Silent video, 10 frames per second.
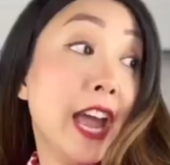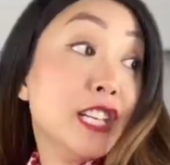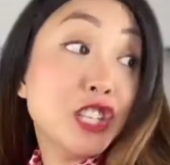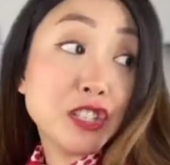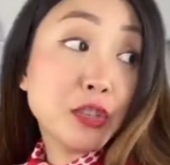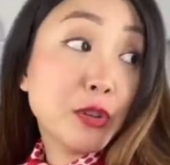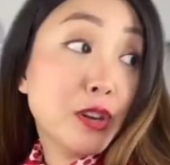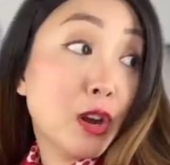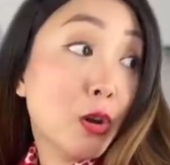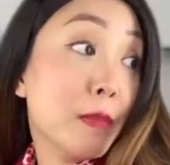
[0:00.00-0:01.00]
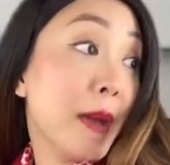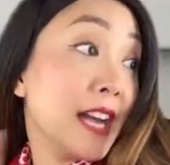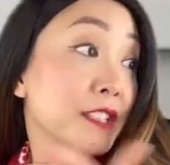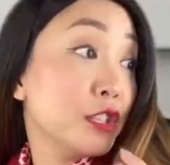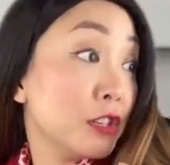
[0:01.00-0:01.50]
Hey, just so you know, the
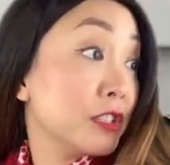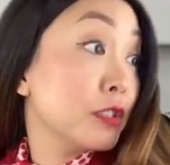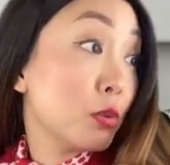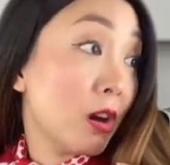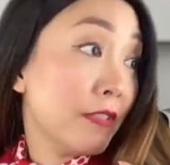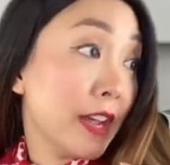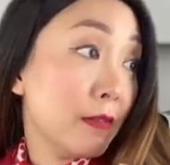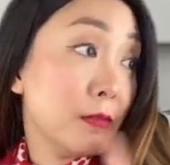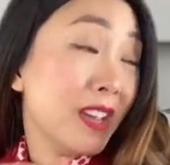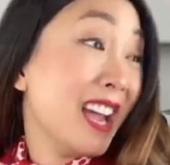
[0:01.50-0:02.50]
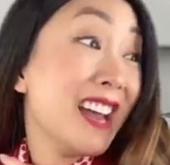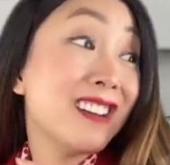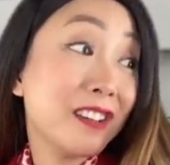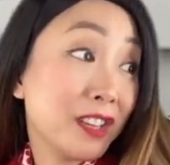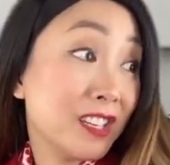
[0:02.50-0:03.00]
passengers in 12A and B
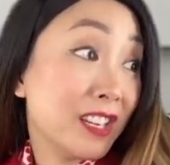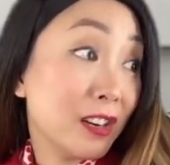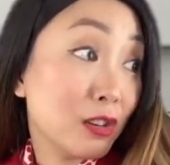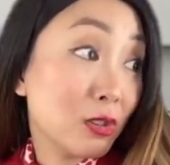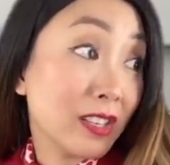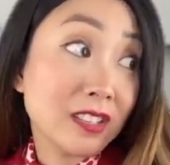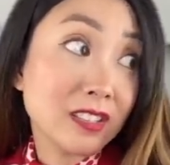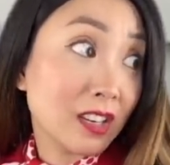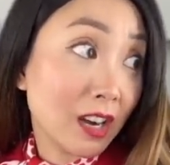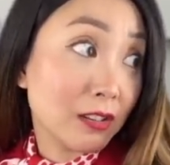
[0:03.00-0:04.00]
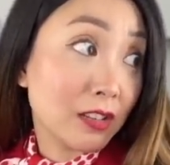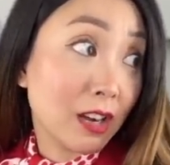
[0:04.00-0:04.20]
had nothing to eat or drink this entire